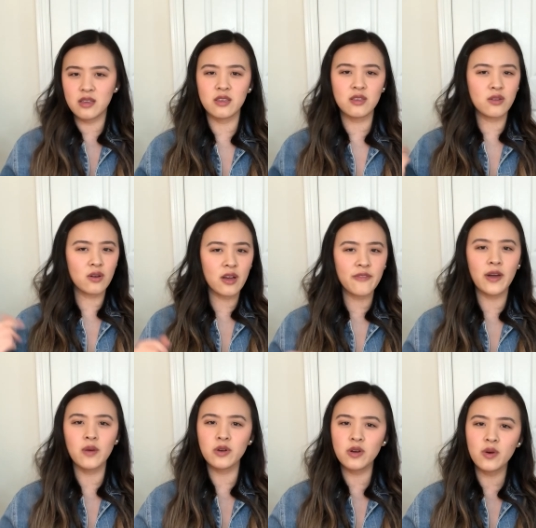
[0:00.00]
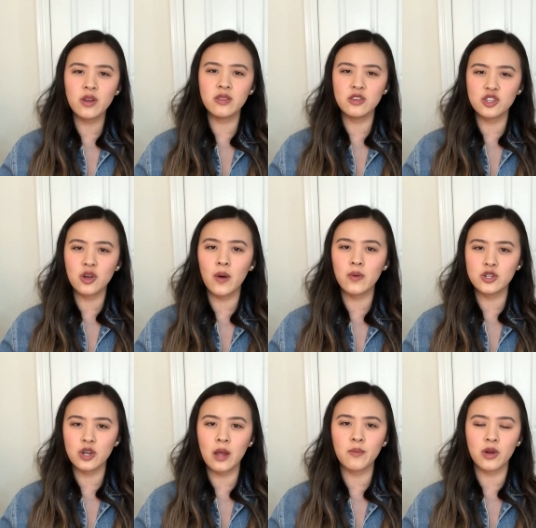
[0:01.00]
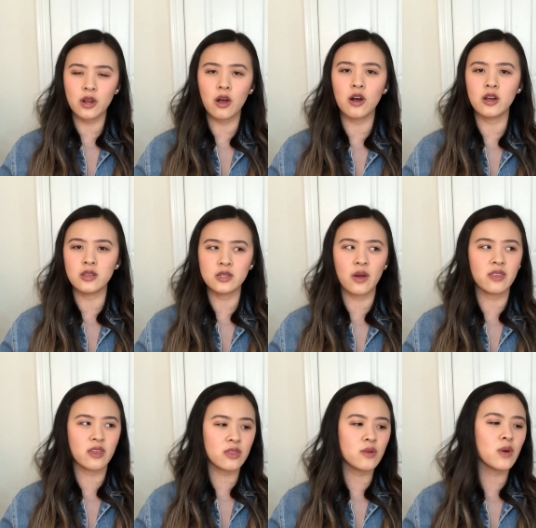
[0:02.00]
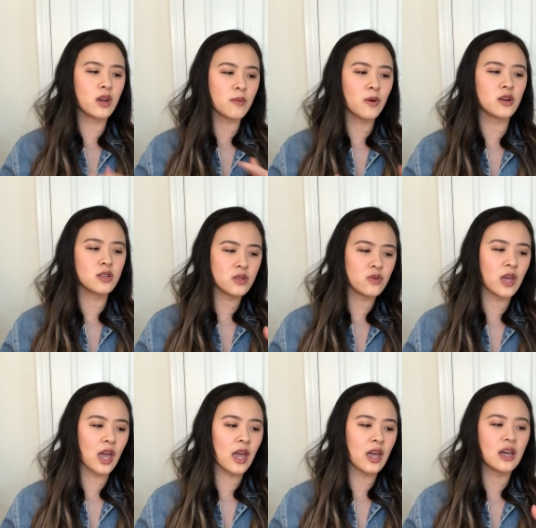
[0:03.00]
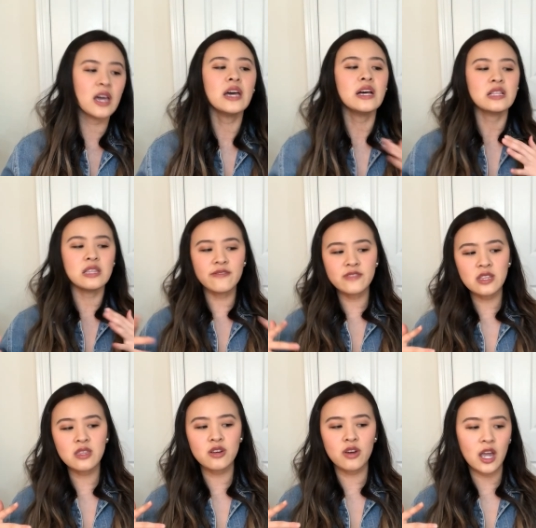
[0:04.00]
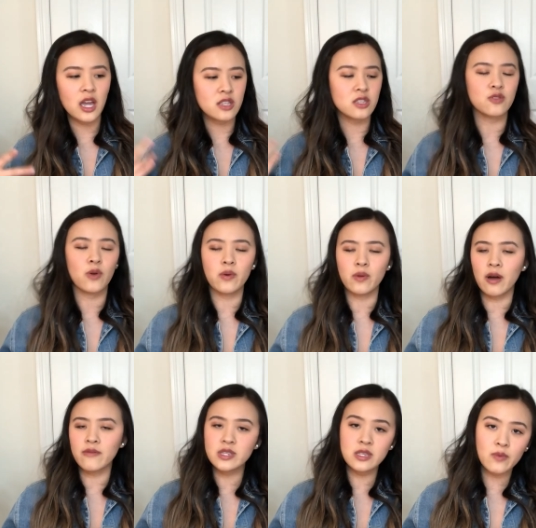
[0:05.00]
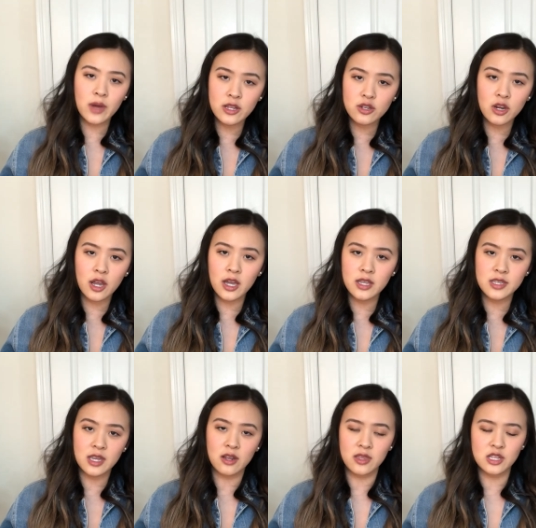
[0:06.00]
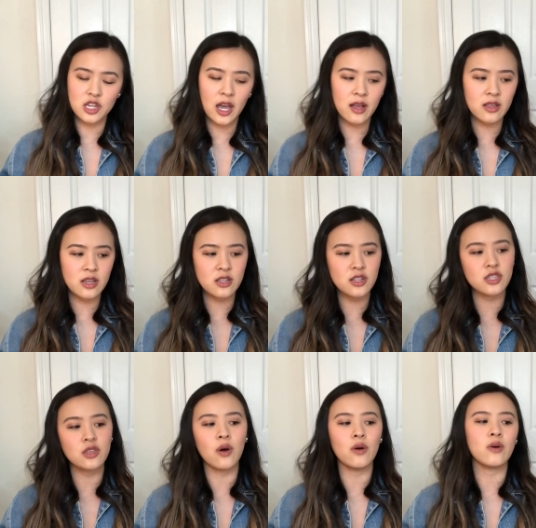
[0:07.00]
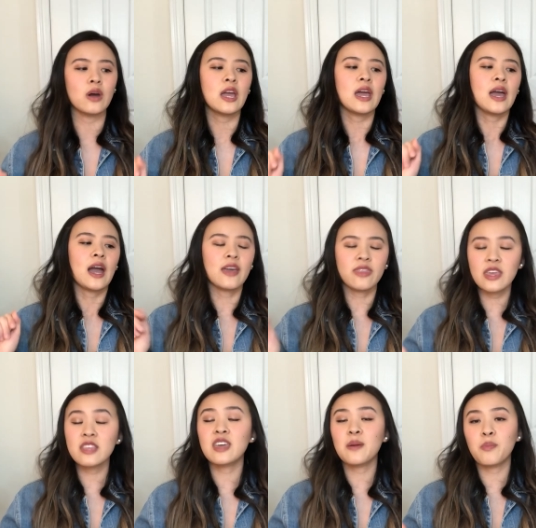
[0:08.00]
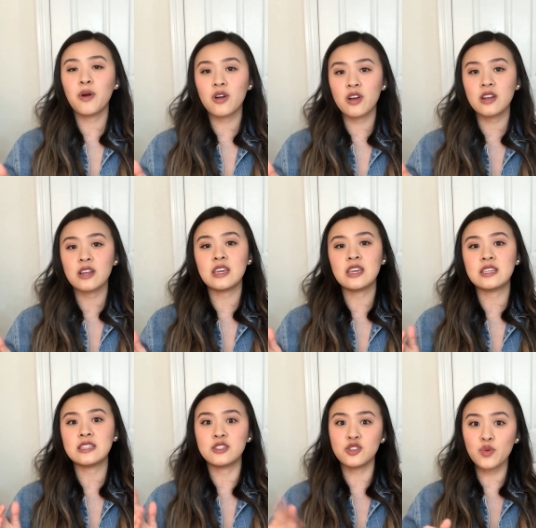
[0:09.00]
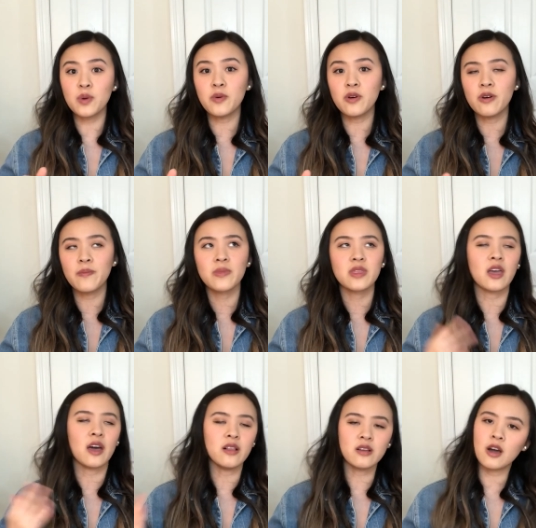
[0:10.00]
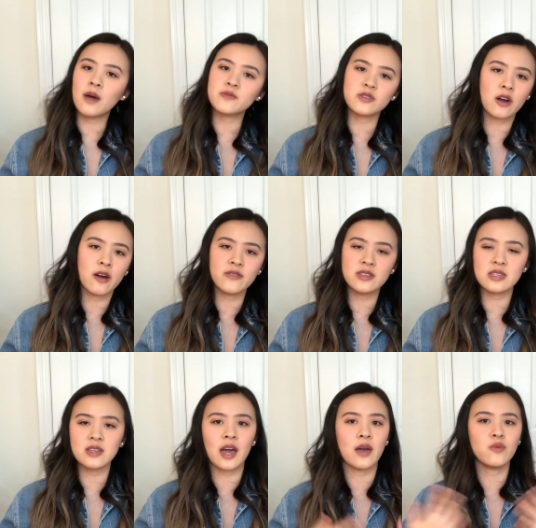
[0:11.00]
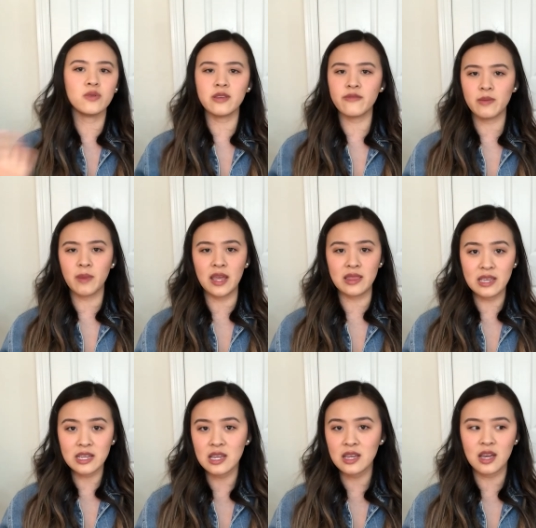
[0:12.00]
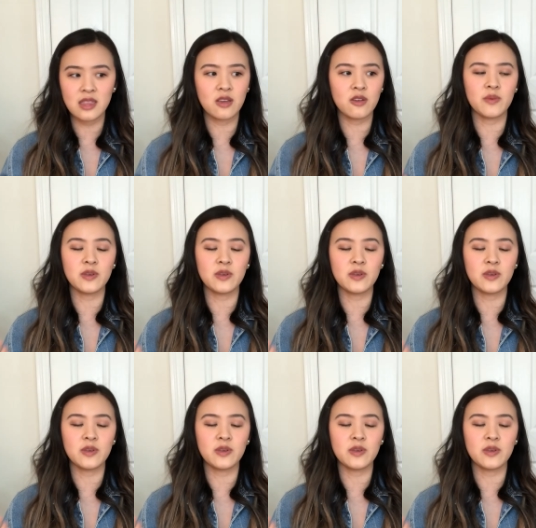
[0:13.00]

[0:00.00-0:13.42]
you know, if I were going on the show, I would train pretty hard. So I think the running part is okay. Lifting the crates, you know, I would obviously weight train to get on the challenge. So I think that part is doable. The helicopter, obviously, I wouldn't even mind leading. I think it'd